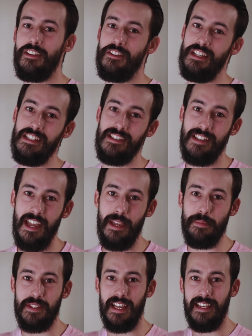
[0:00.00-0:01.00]
of these
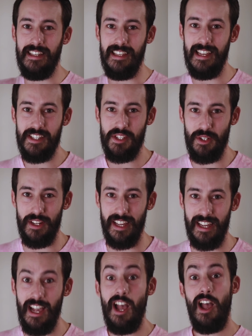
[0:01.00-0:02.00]
tapes, and
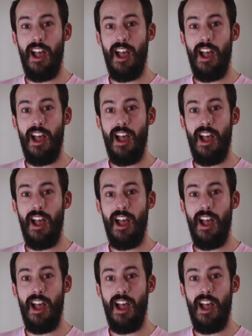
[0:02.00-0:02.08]
yesterday,